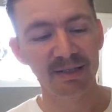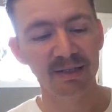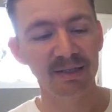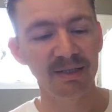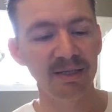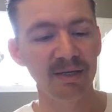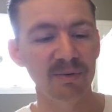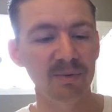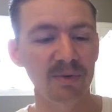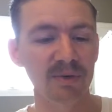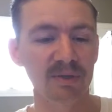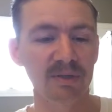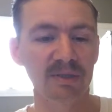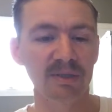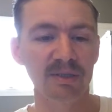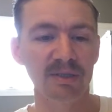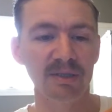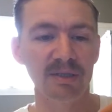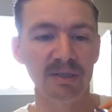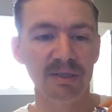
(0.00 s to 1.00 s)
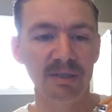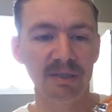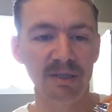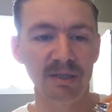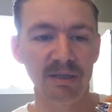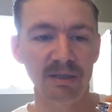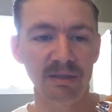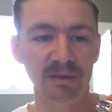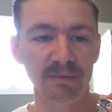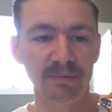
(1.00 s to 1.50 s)
they work.
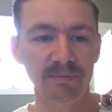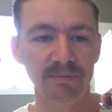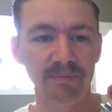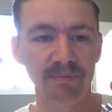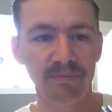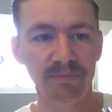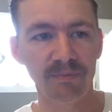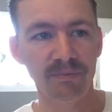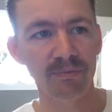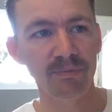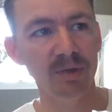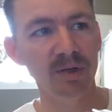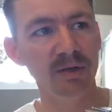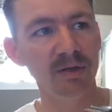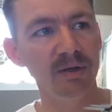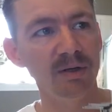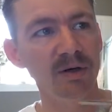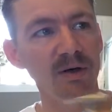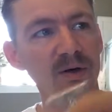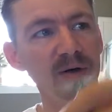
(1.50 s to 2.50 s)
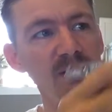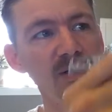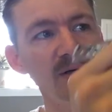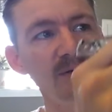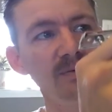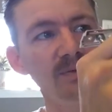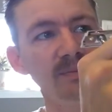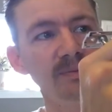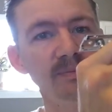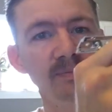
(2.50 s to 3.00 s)
But all
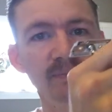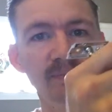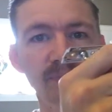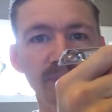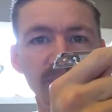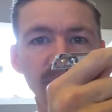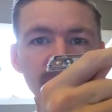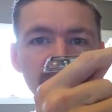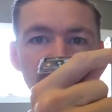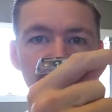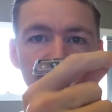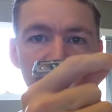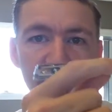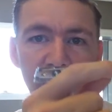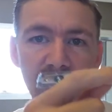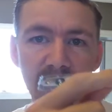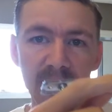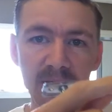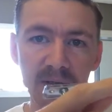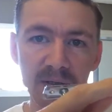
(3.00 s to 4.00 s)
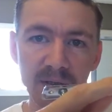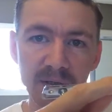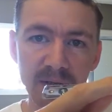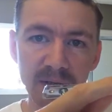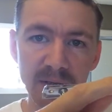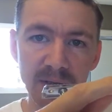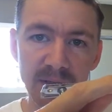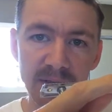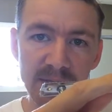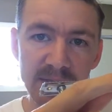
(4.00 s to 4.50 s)
of them
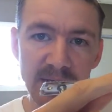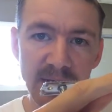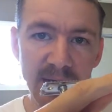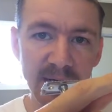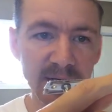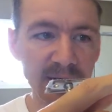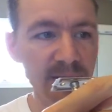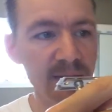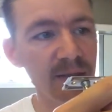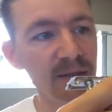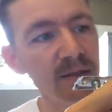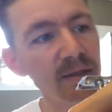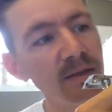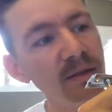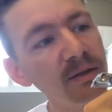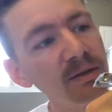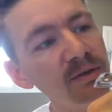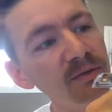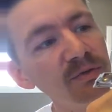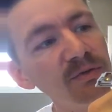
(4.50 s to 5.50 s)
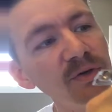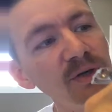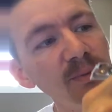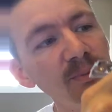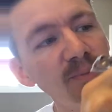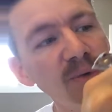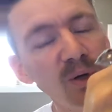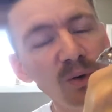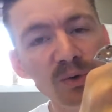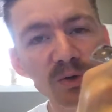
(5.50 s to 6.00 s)
are designed to
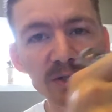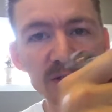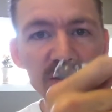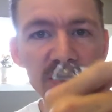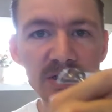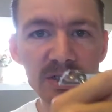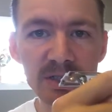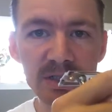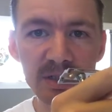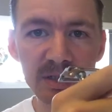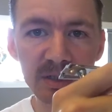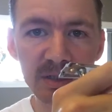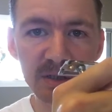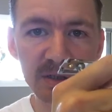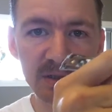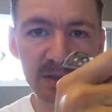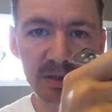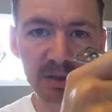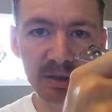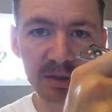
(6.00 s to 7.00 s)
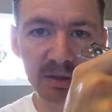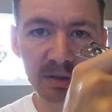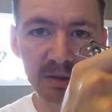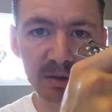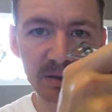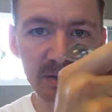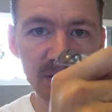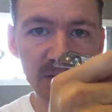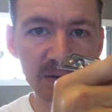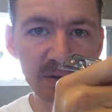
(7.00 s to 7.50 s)
fit posts
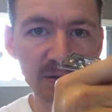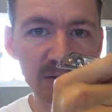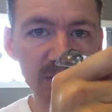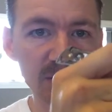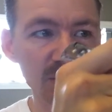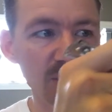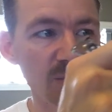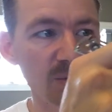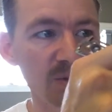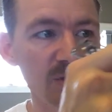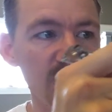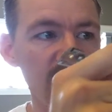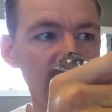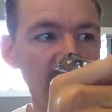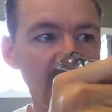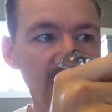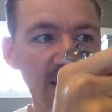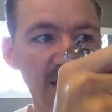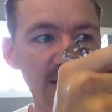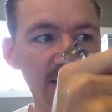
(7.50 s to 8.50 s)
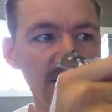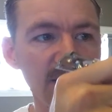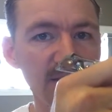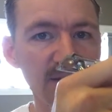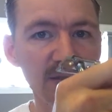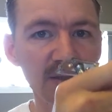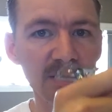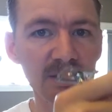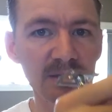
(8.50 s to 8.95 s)
or slots,